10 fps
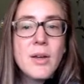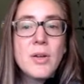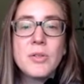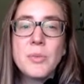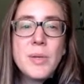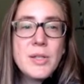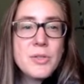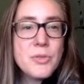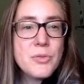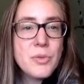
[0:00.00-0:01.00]
or we
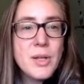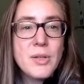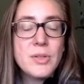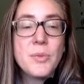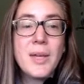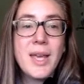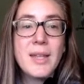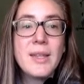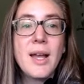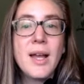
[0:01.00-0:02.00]
destroy it so it
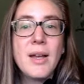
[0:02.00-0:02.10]
cannot